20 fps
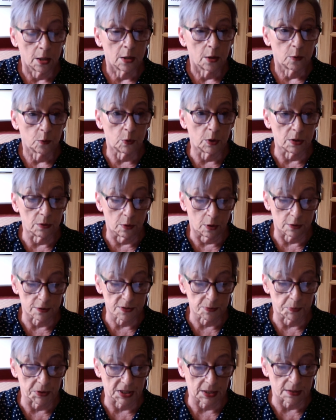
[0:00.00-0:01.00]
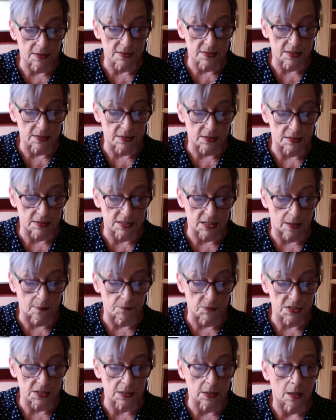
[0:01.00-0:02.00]
were not to be considered
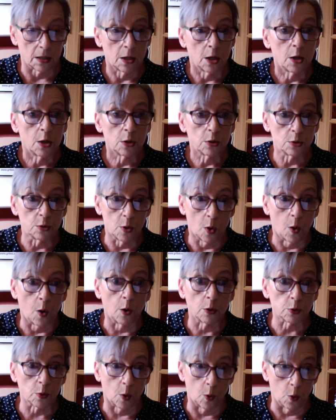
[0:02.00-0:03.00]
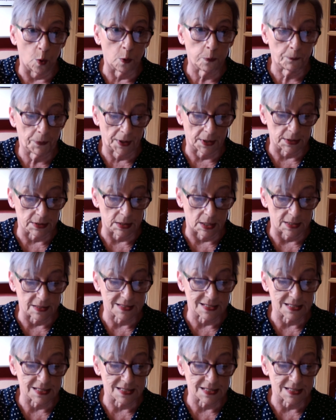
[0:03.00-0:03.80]
empty, nor open to